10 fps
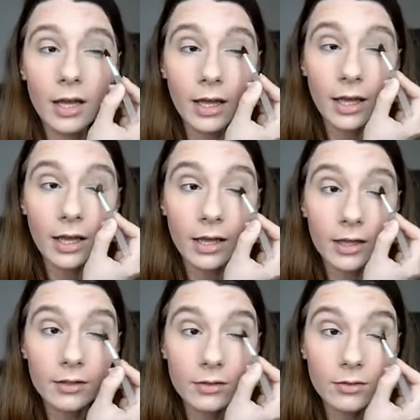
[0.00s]

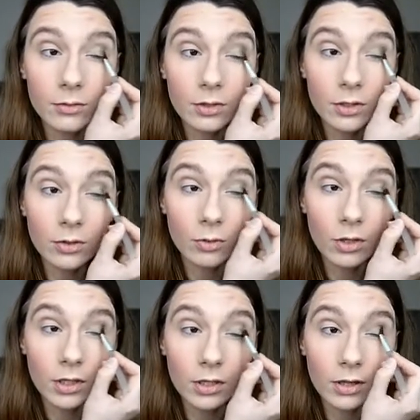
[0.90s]
and you don't
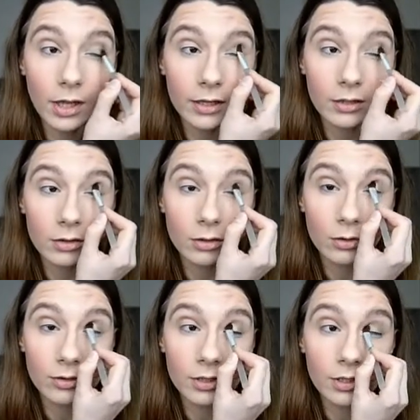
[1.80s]
want to like
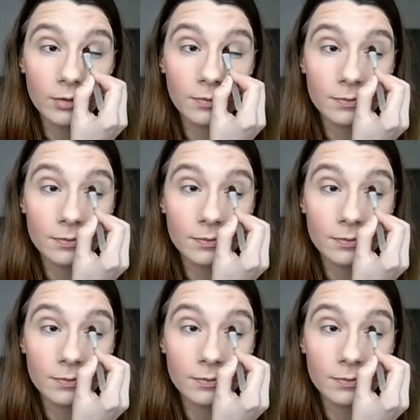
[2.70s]
lose it.